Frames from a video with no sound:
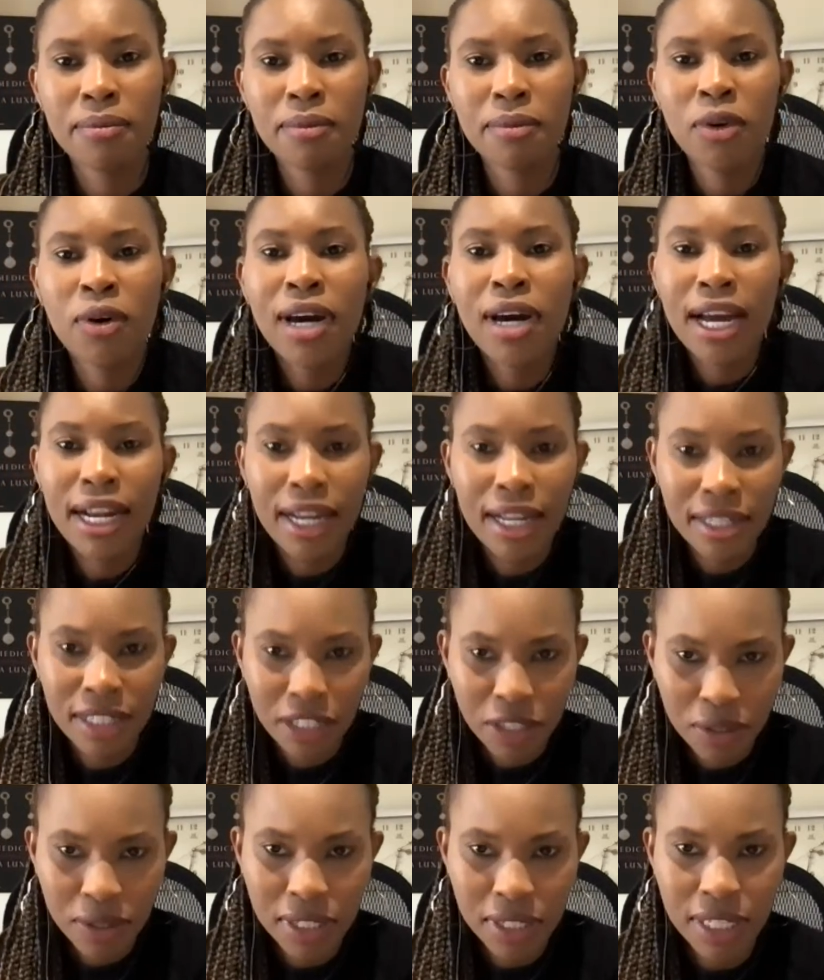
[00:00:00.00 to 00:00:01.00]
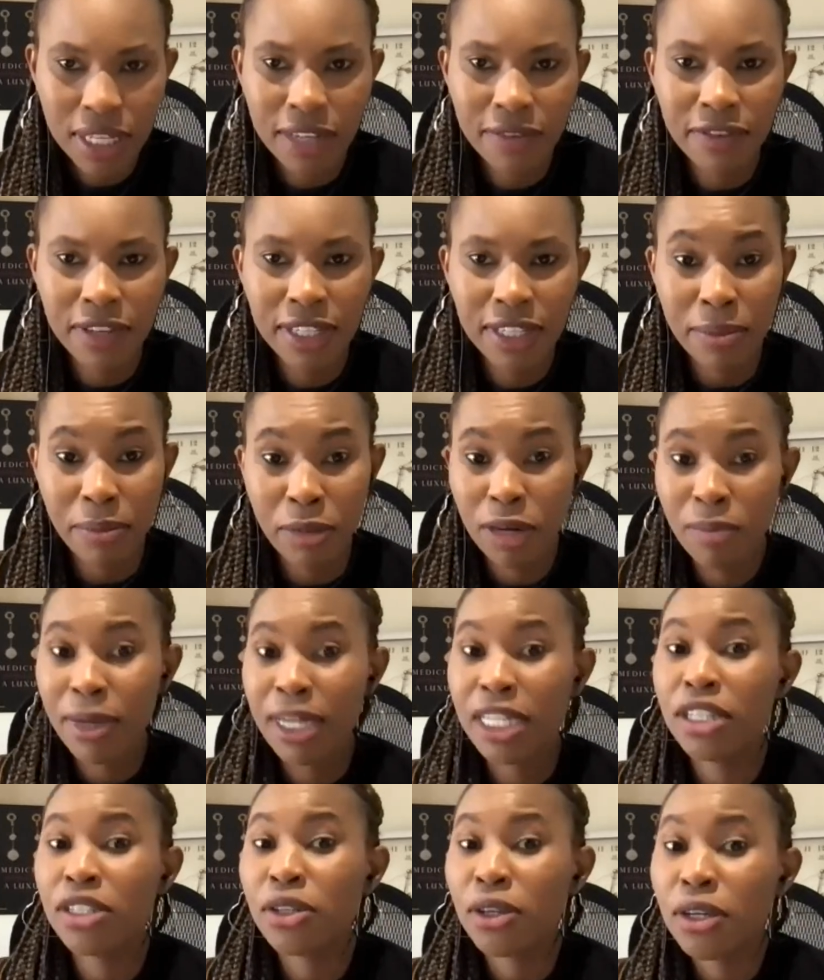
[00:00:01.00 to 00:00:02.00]
organizations giving support, but
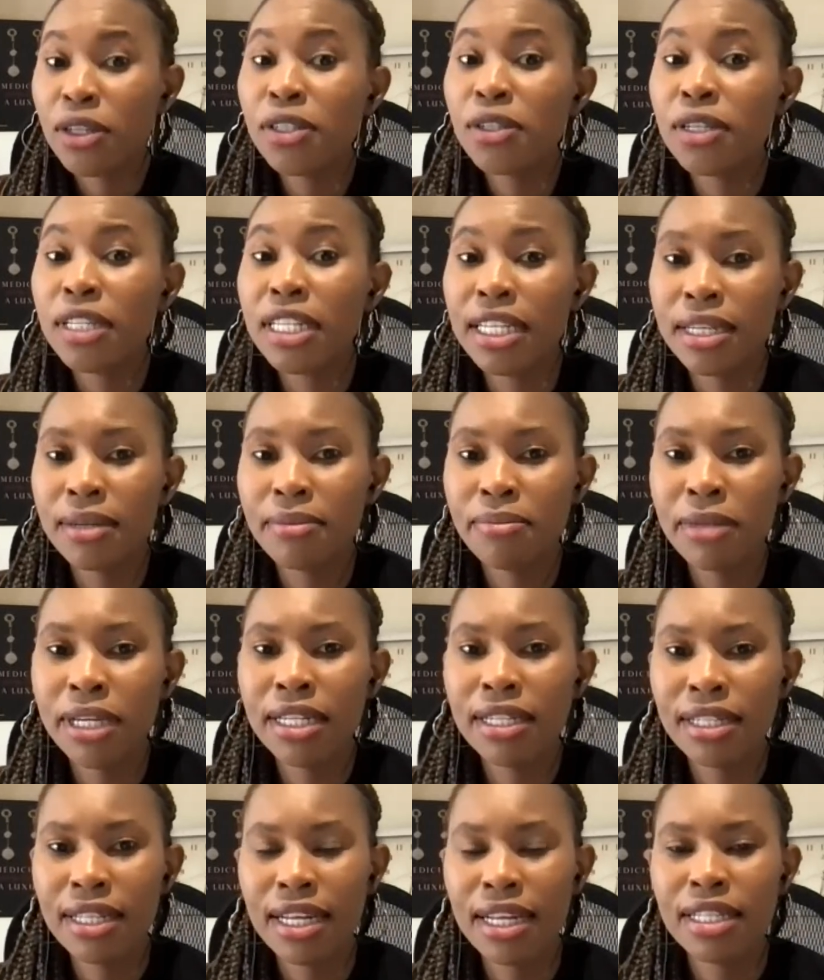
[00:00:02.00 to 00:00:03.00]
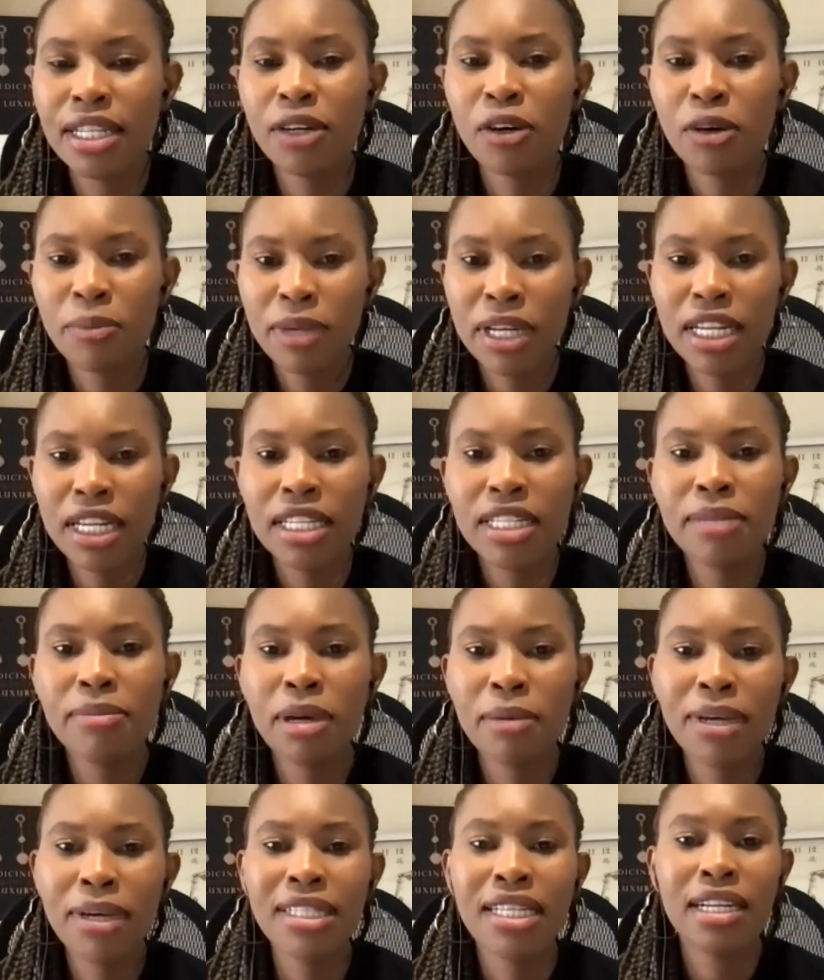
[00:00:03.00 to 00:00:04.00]
it also means that the community
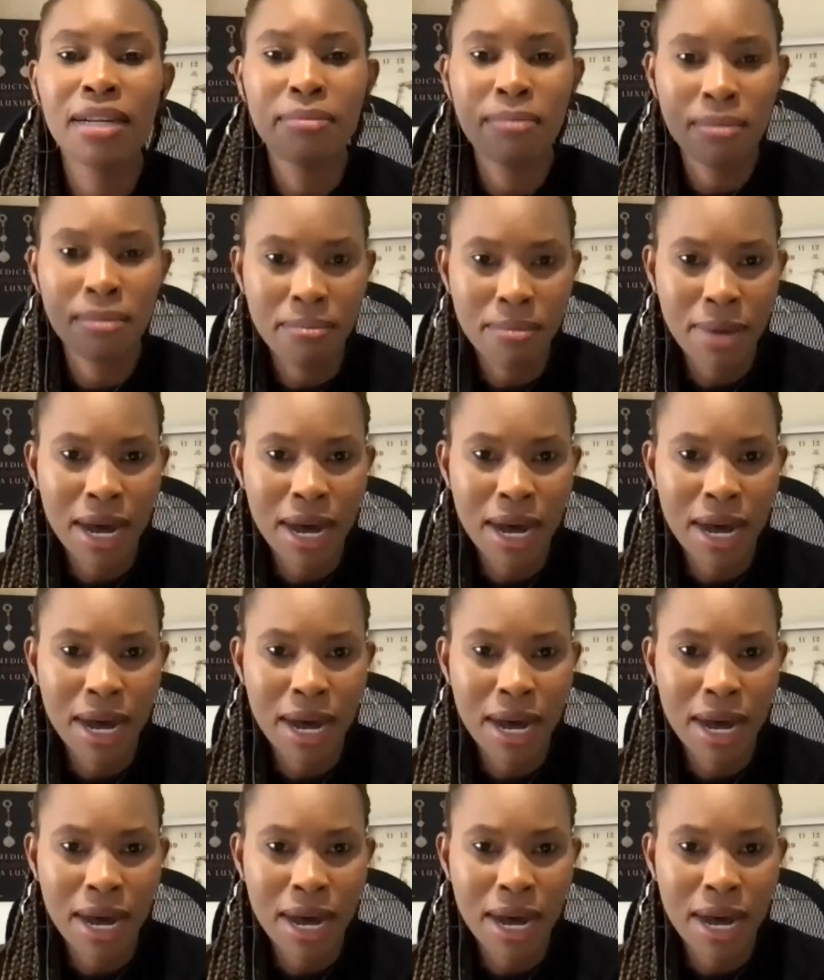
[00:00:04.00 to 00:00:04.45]
members are